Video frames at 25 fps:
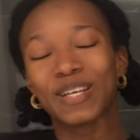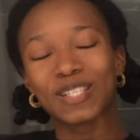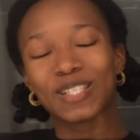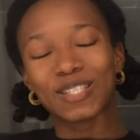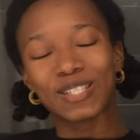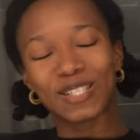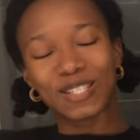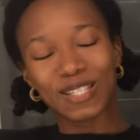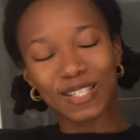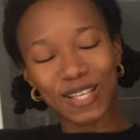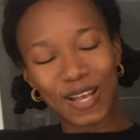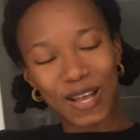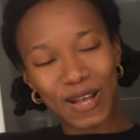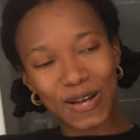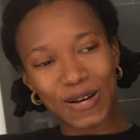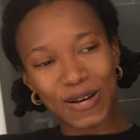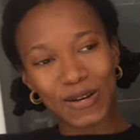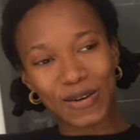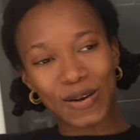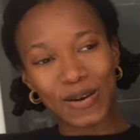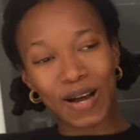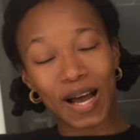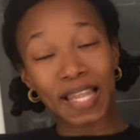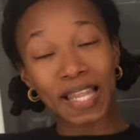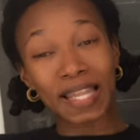
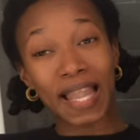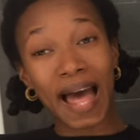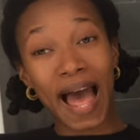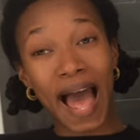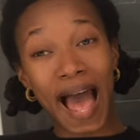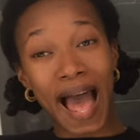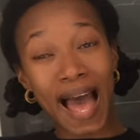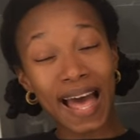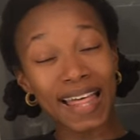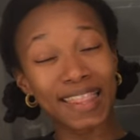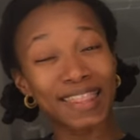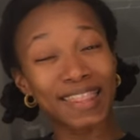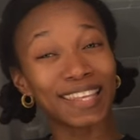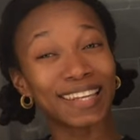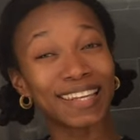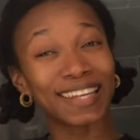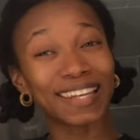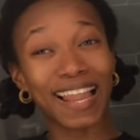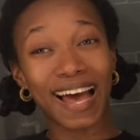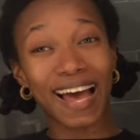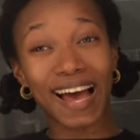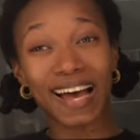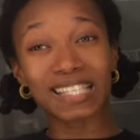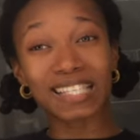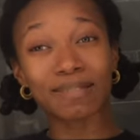So at the
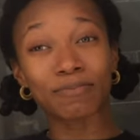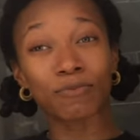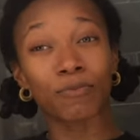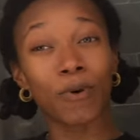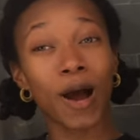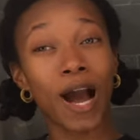last,